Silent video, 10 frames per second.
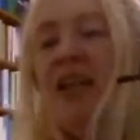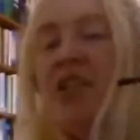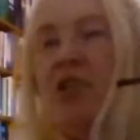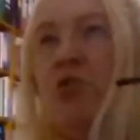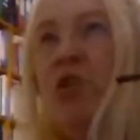
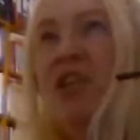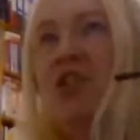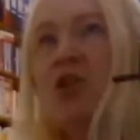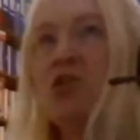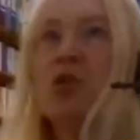at a
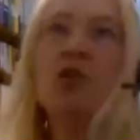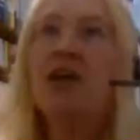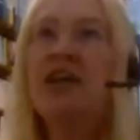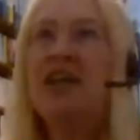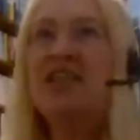research
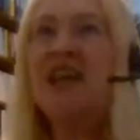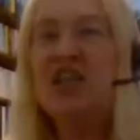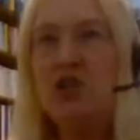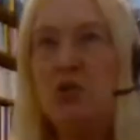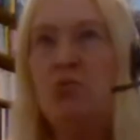
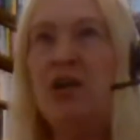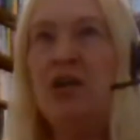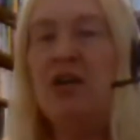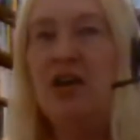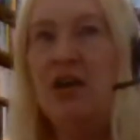organization where